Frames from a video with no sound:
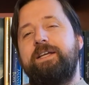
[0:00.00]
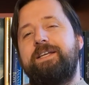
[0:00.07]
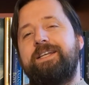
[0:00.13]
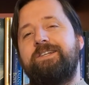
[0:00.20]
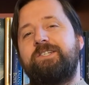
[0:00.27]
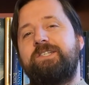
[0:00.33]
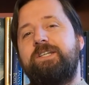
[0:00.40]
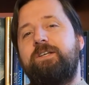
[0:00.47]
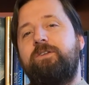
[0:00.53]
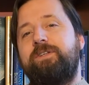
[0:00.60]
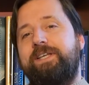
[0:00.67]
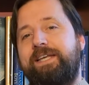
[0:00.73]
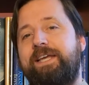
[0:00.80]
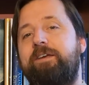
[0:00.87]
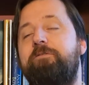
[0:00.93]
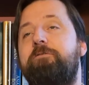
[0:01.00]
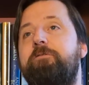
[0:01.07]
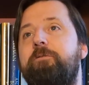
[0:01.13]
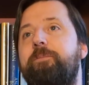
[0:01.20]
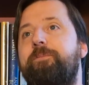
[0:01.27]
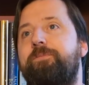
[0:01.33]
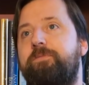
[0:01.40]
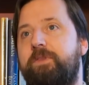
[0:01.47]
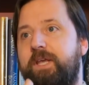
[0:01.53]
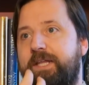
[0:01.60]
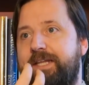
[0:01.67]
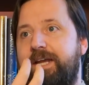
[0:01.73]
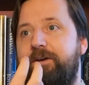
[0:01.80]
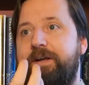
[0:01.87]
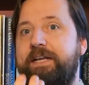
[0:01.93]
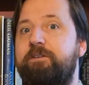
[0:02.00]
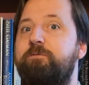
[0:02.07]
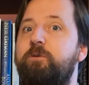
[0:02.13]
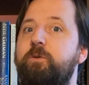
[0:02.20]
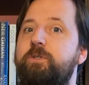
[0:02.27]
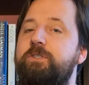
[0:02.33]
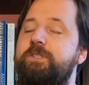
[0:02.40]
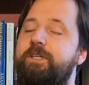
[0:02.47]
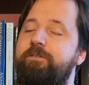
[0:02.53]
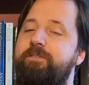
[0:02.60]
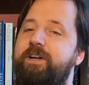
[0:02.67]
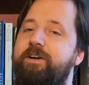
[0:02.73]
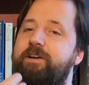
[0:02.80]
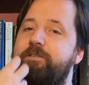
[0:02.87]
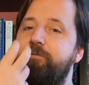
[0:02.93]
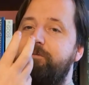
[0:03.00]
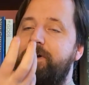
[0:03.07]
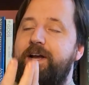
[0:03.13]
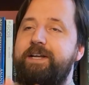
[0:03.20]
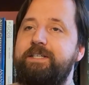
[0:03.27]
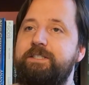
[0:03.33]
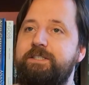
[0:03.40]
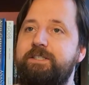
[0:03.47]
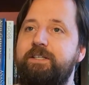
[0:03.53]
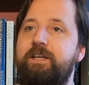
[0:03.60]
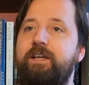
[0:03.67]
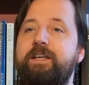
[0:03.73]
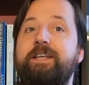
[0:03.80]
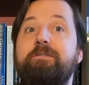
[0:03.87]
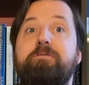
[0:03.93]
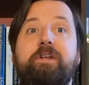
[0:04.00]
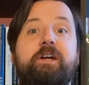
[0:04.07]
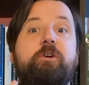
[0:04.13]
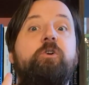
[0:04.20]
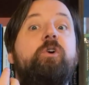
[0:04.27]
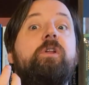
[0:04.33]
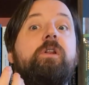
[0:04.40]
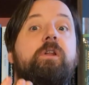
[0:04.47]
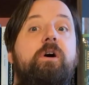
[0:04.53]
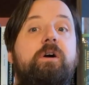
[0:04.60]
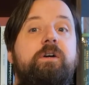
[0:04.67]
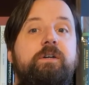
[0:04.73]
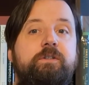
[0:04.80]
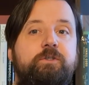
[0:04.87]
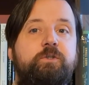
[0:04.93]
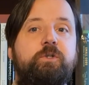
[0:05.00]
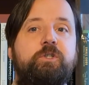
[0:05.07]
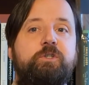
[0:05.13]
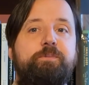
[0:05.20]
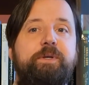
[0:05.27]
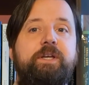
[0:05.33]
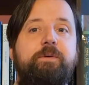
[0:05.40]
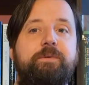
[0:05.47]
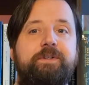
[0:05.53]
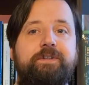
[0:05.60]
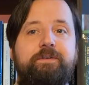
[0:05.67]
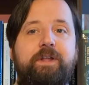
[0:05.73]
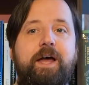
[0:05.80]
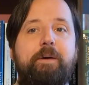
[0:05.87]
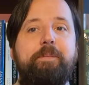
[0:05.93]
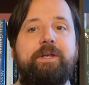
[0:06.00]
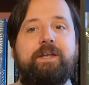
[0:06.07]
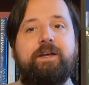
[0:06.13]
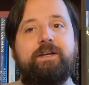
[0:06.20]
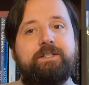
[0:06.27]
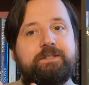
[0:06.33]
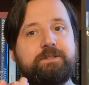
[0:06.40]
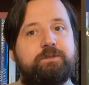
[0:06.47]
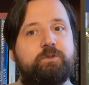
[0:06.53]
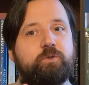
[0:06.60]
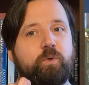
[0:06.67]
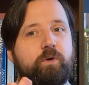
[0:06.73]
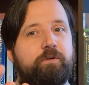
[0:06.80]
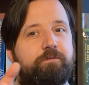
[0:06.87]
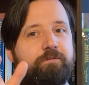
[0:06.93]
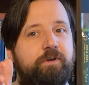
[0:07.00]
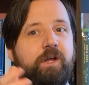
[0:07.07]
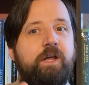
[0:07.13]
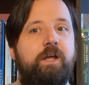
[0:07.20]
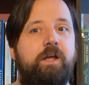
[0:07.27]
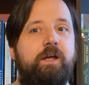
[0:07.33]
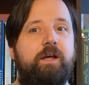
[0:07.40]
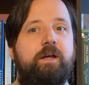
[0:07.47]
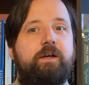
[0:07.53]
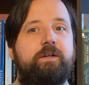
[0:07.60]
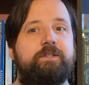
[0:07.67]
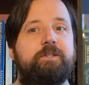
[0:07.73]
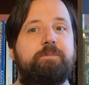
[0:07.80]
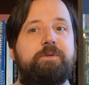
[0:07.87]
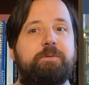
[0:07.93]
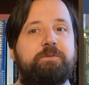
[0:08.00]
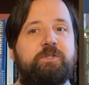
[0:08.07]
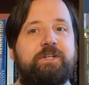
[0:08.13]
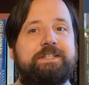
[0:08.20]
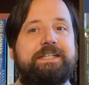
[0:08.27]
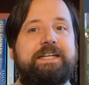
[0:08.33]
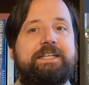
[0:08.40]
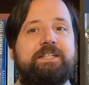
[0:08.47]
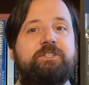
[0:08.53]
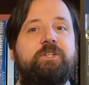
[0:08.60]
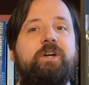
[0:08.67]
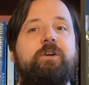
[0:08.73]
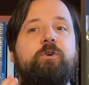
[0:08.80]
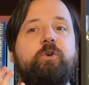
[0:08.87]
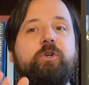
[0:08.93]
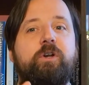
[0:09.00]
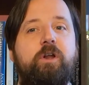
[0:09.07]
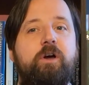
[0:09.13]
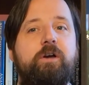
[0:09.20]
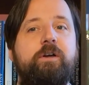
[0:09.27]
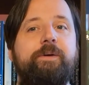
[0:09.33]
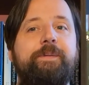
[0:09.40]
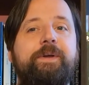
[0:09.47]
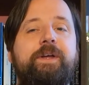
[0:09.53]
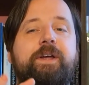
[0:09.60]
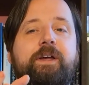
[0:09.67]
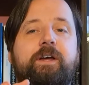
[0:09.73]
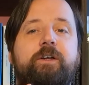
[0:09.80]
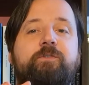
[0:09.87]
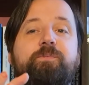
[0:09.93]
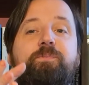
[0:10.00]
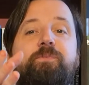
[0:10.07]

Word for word: can still give their influence, give their advice, uh, give their good luck, so to speak. When Hamingja is sort of uh, sometimes translated as their good luck, uh,